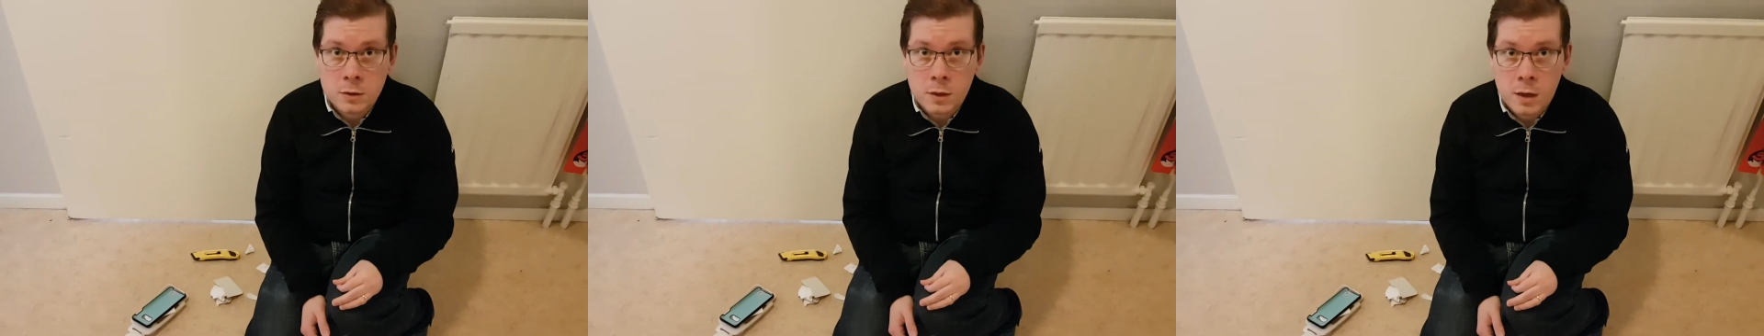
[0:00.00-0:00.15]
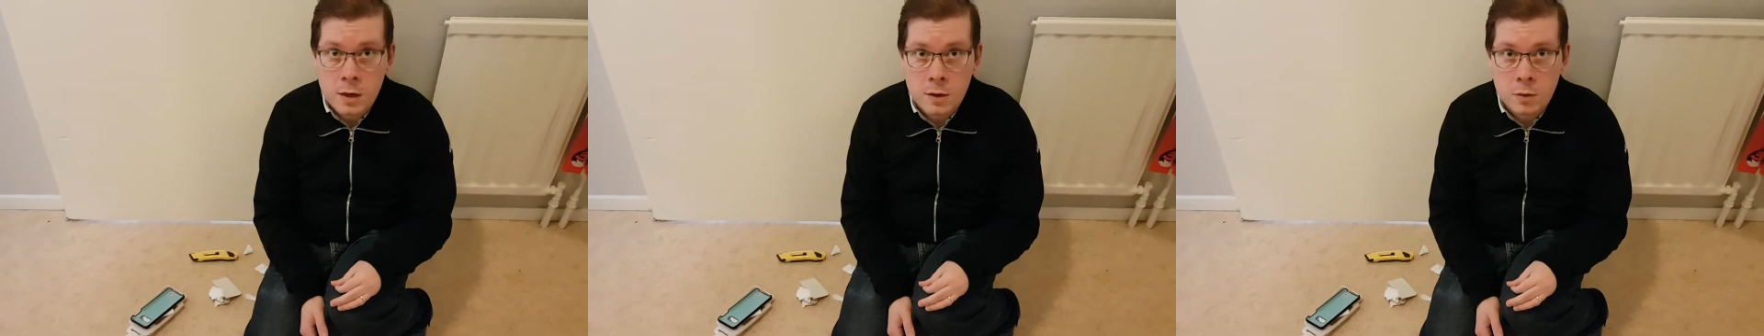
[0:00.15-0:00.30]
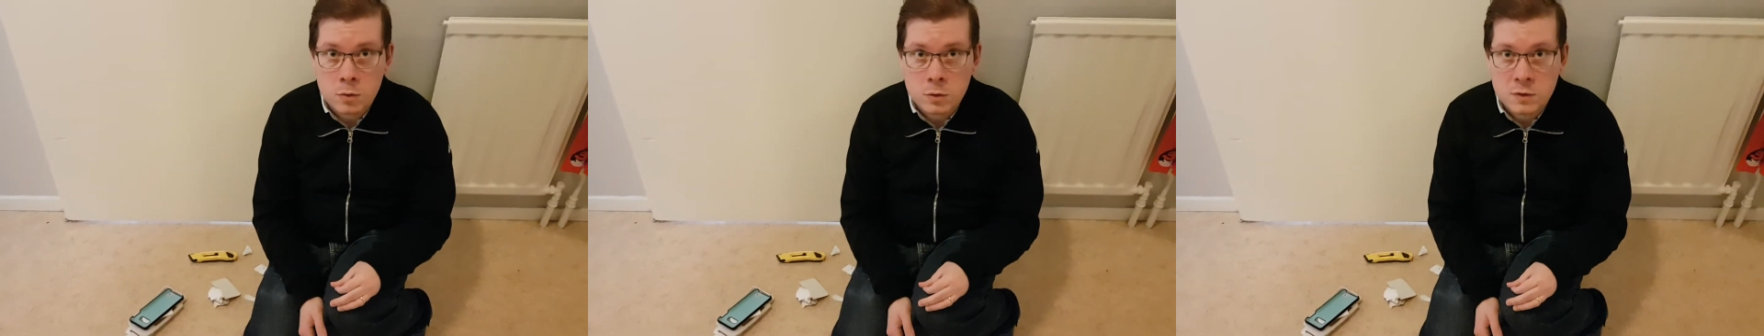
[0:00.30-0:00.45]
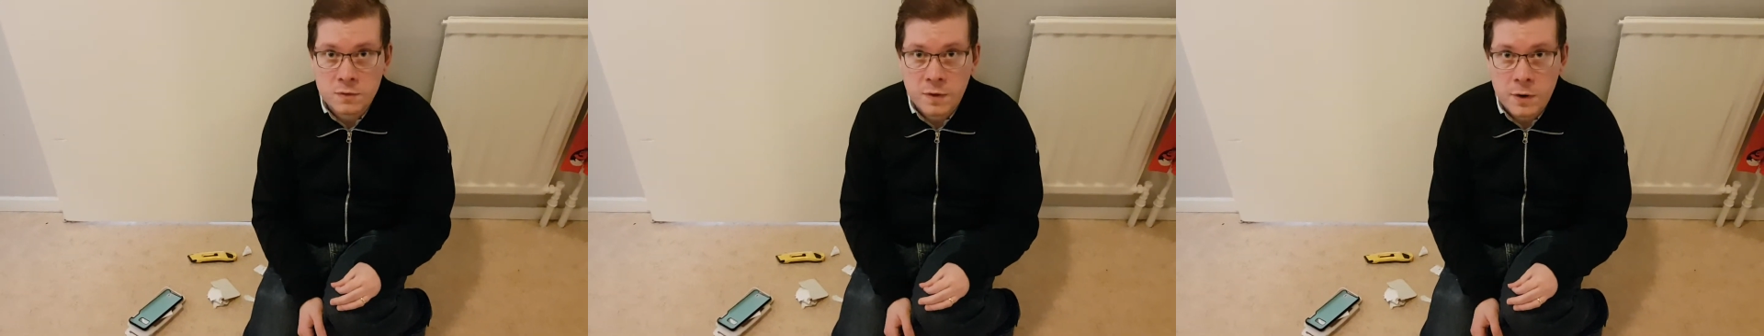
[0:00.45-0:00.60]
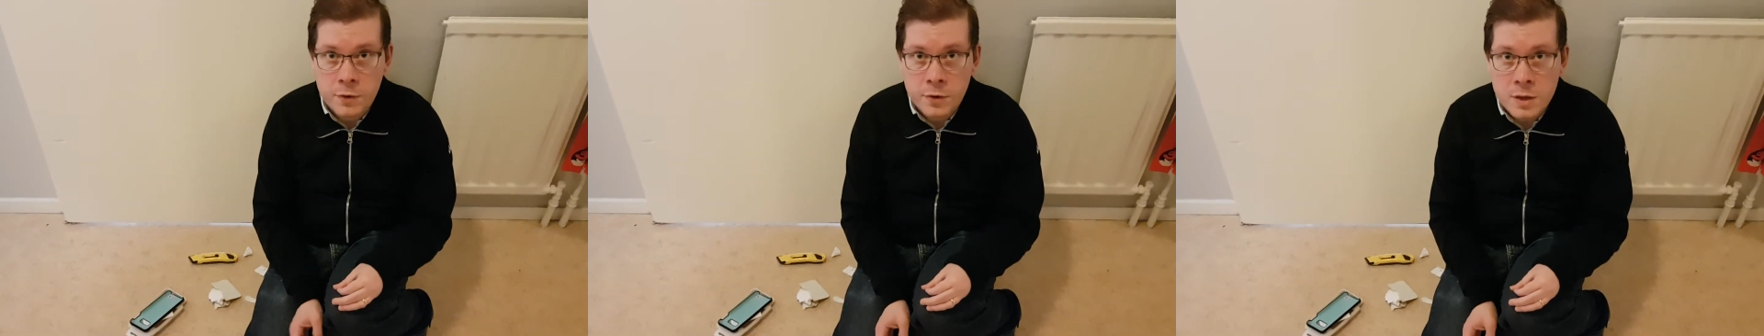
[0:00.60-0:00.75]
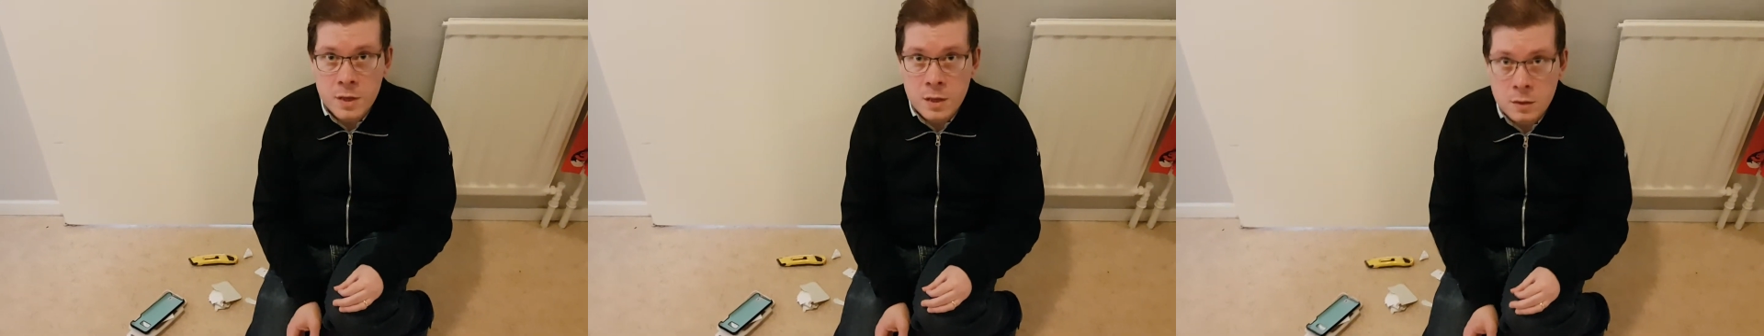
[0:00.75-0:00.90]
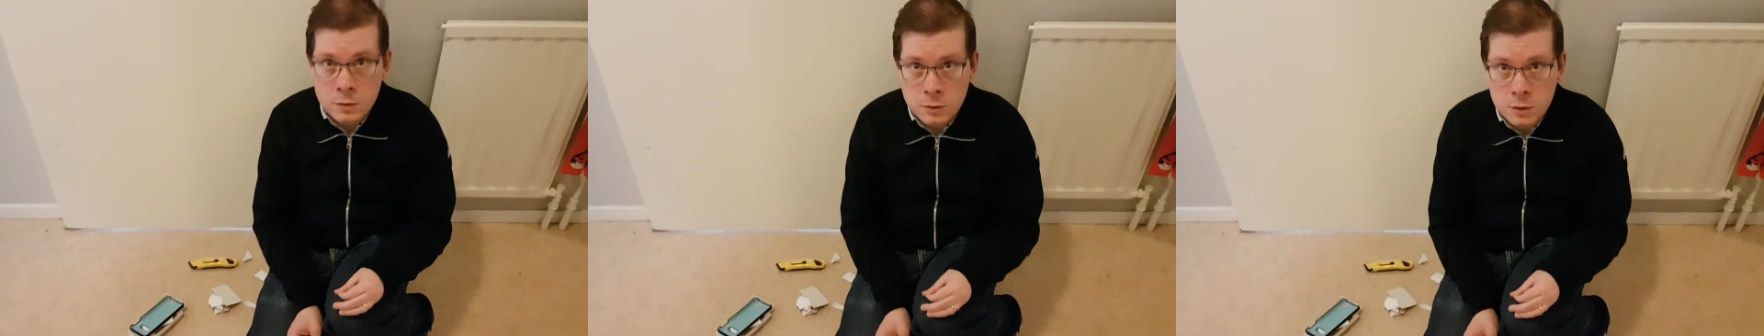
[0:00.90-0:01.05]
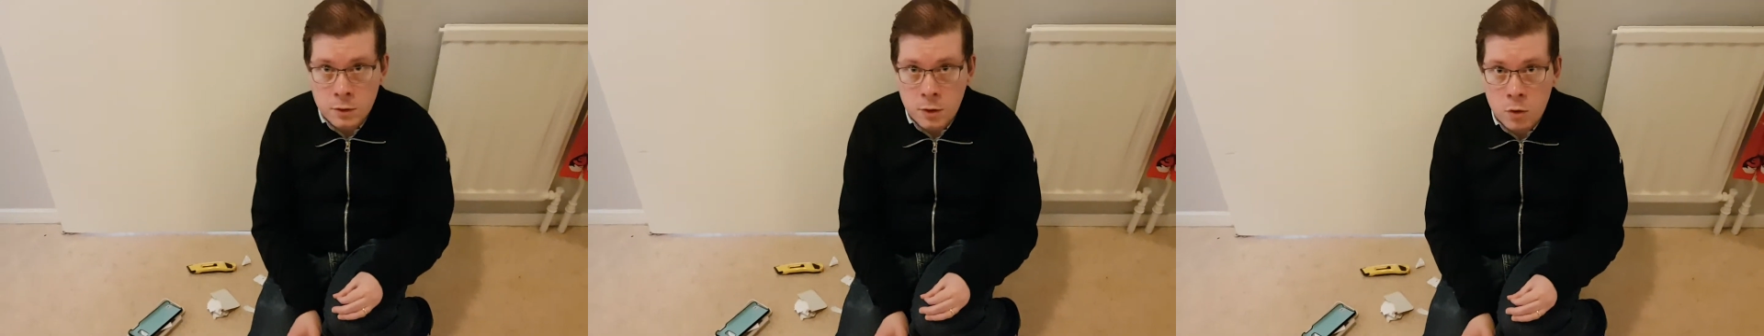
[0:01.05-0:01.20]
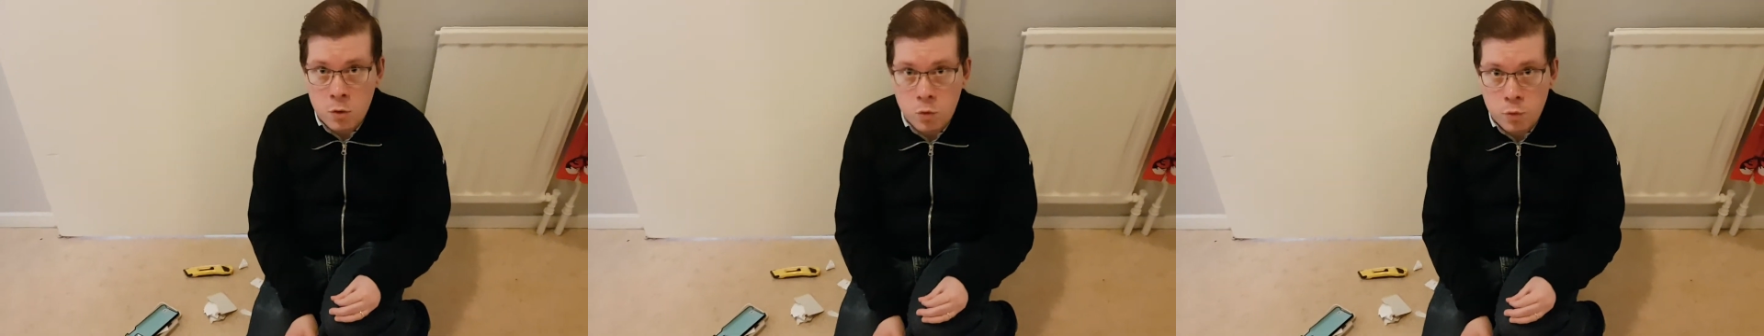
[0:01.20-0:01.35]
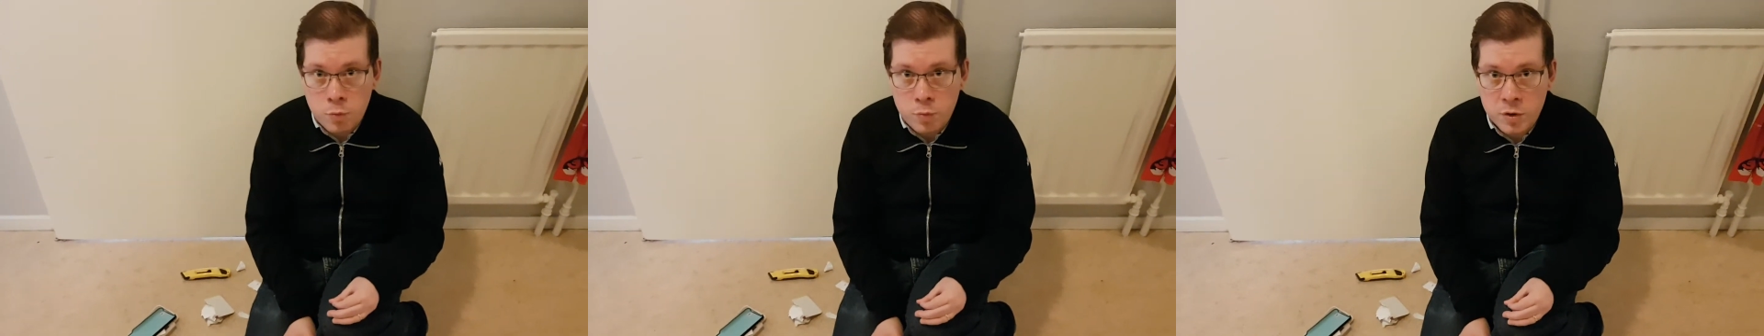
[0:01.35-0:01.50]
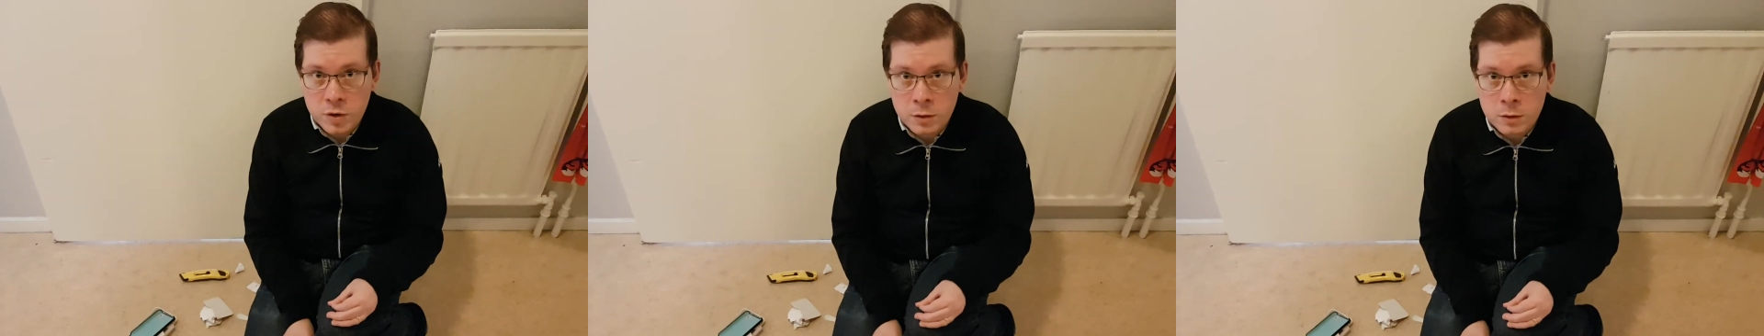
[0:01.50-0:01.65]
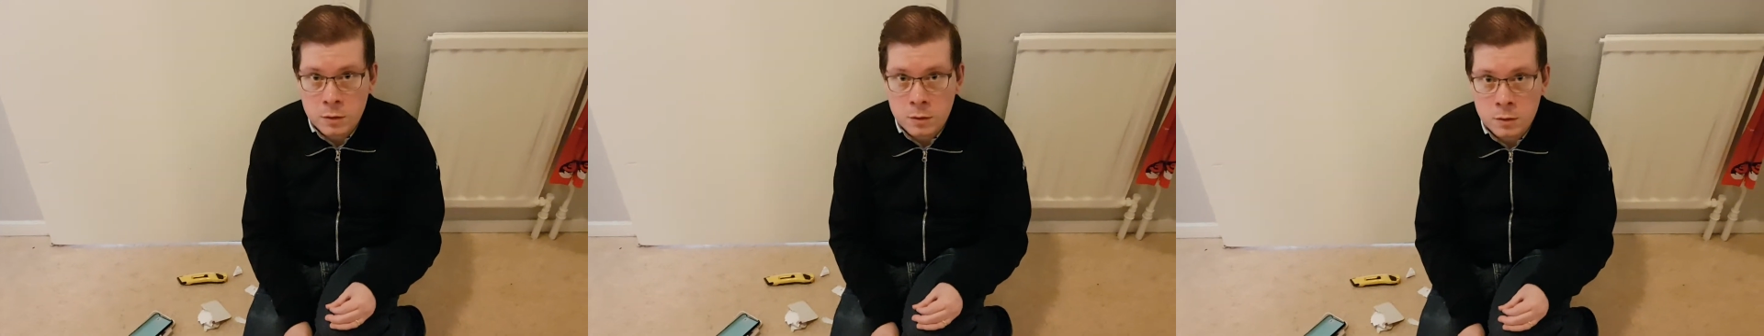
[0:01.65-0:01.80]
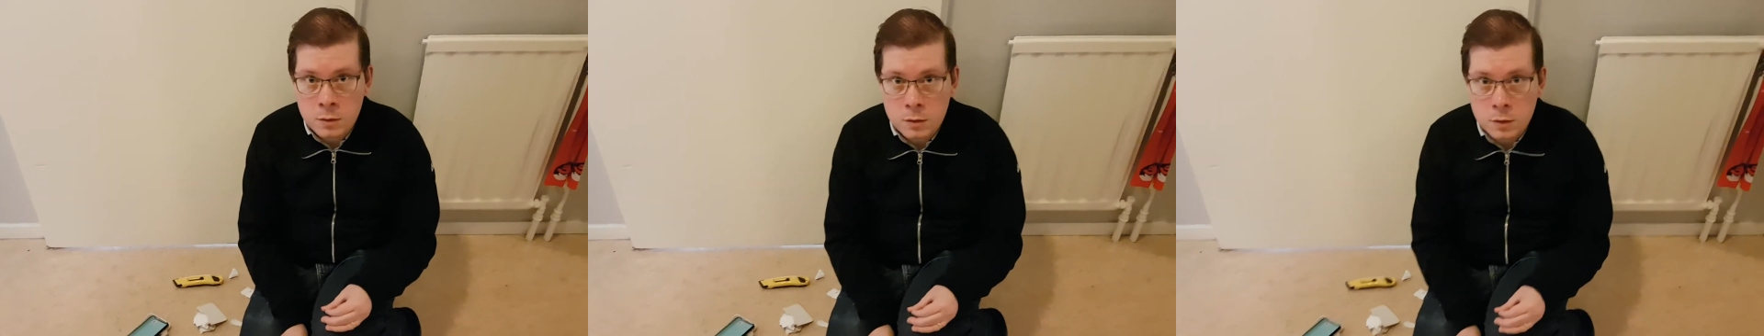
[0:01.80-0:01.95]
that it was very easy to open